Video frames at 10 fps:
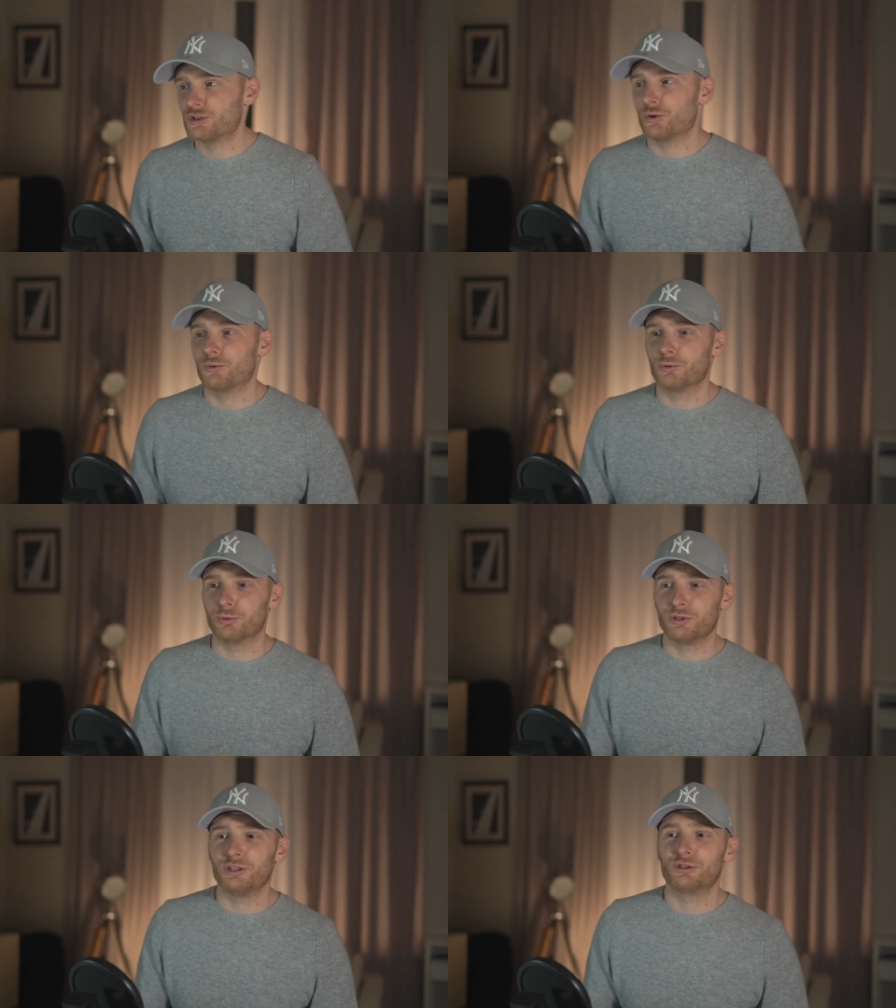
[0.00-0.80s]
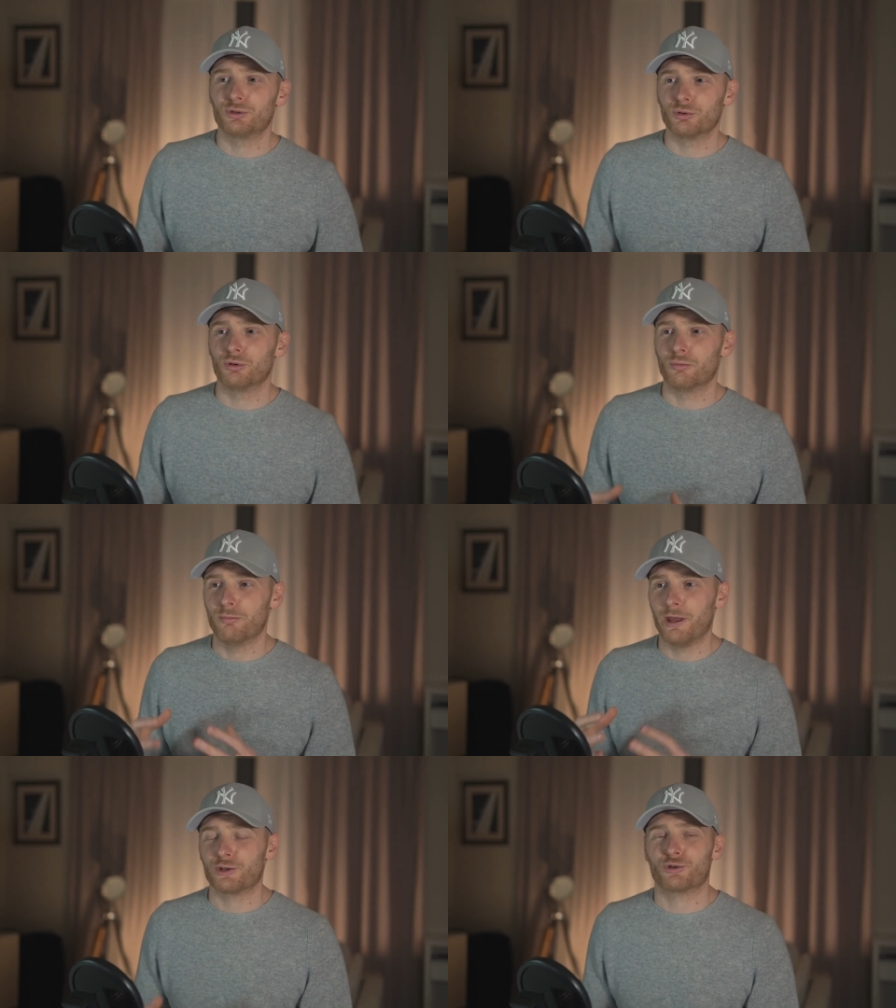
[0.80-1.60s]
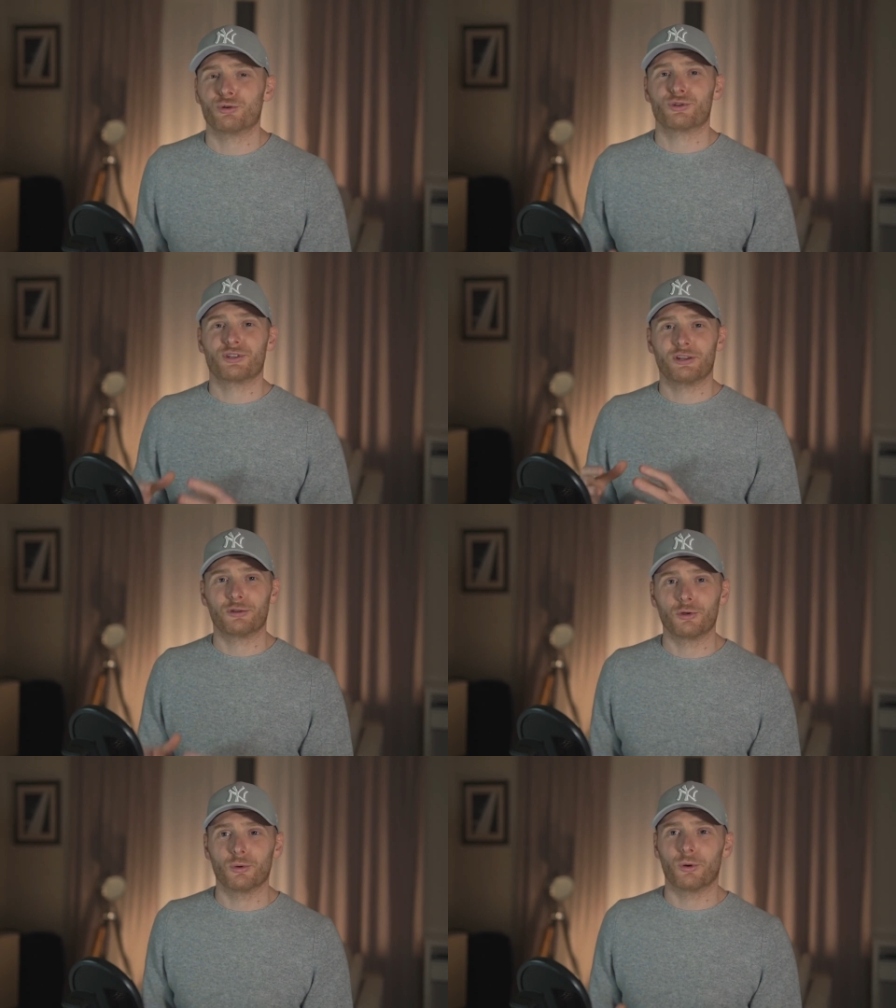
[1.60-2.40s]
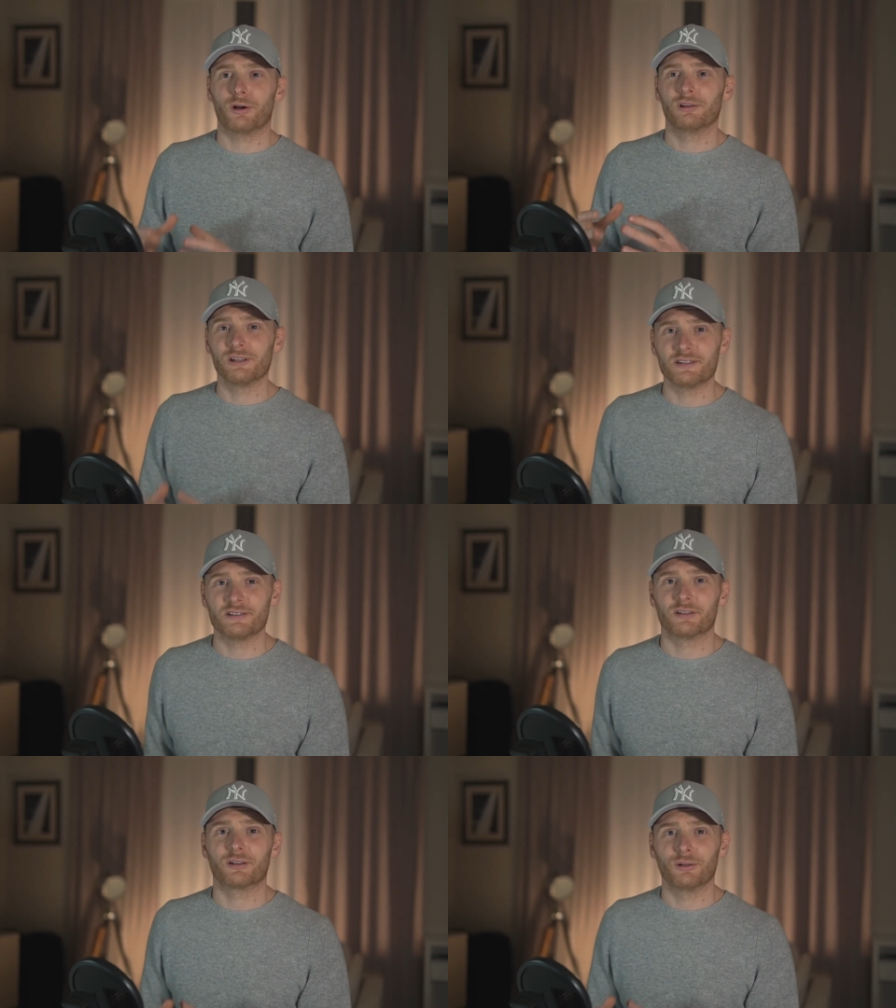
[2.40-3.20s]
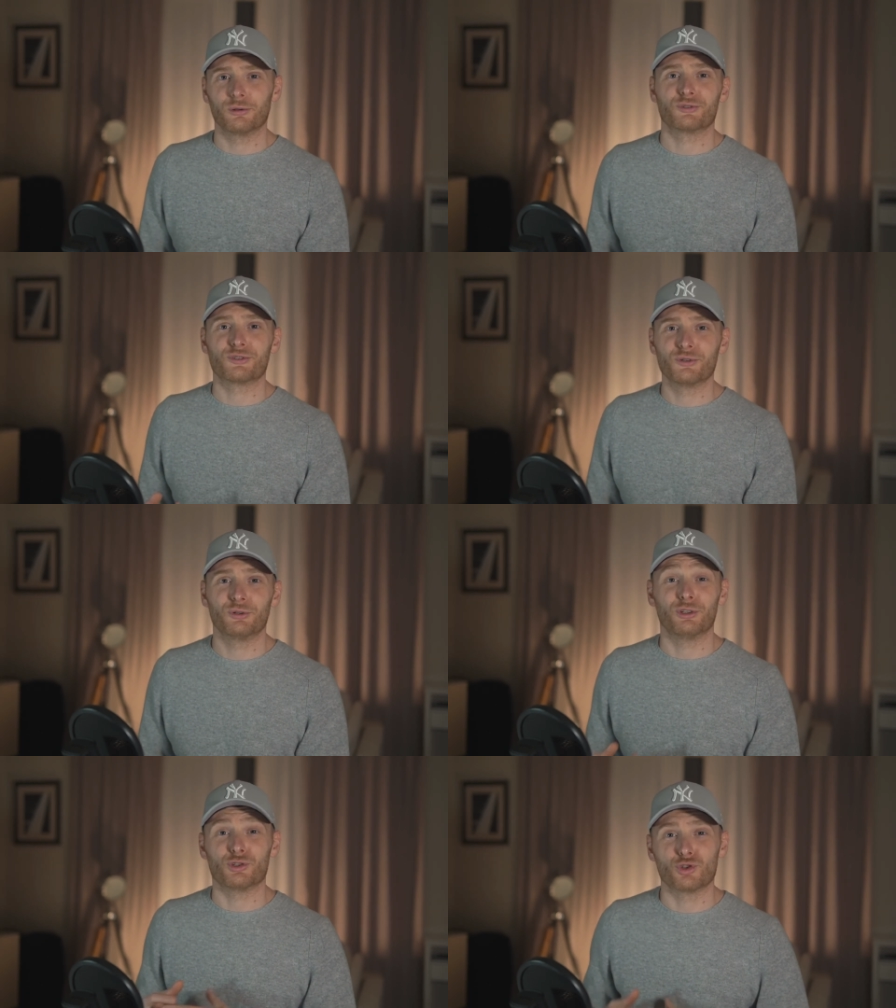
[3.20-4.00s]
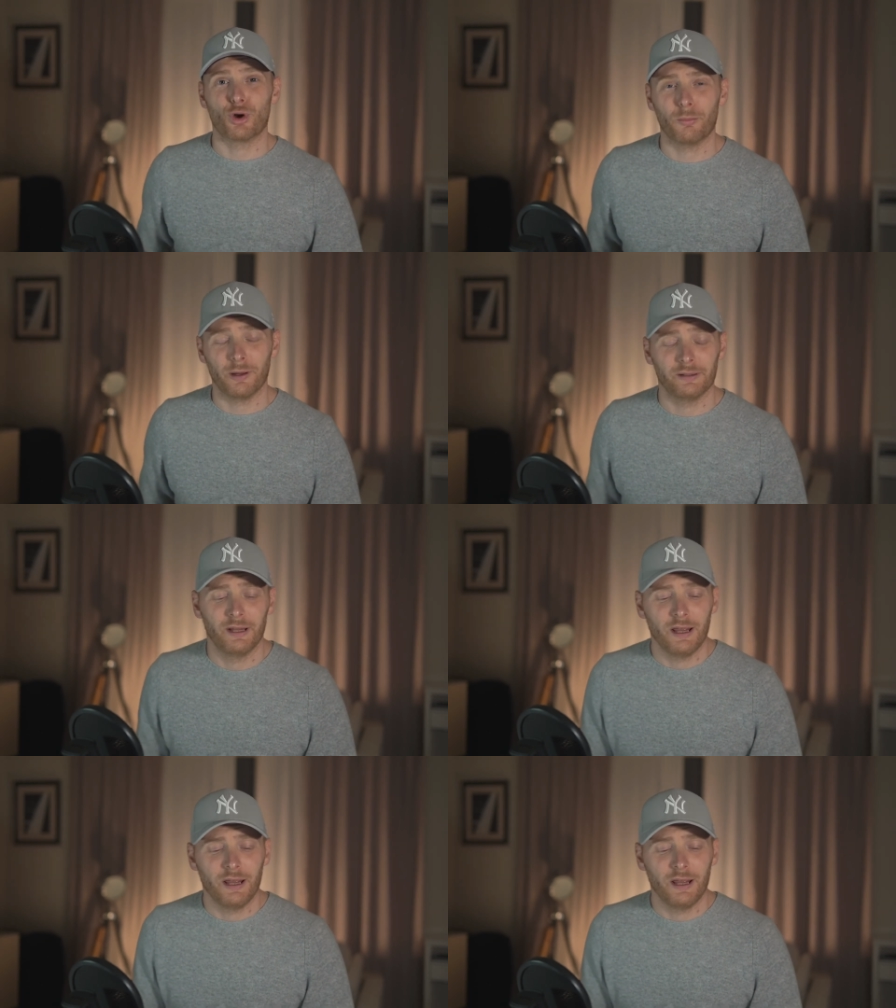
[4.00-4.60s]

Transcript: so you would need to make sure that your listing looks good in German.